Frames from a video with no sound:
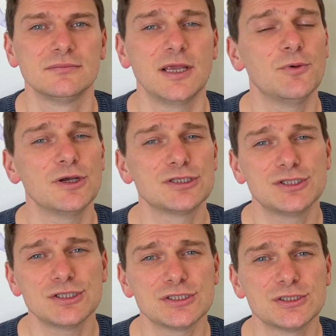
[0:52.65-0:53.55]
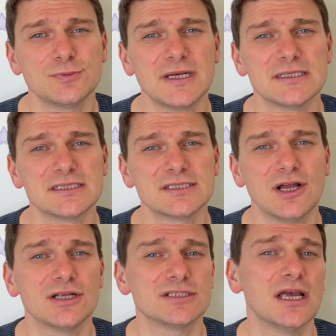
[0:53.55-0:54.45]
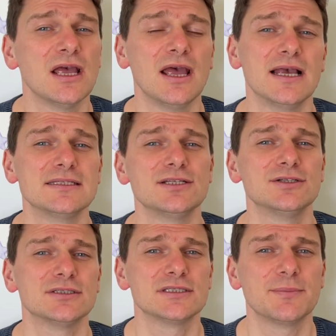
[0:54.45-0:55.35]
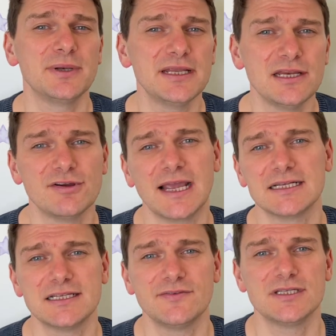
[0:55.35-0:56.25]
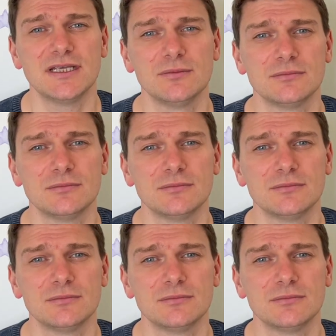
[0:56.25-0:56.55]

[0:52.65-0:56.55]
It works just as well as a starter as it does as a plenary activity.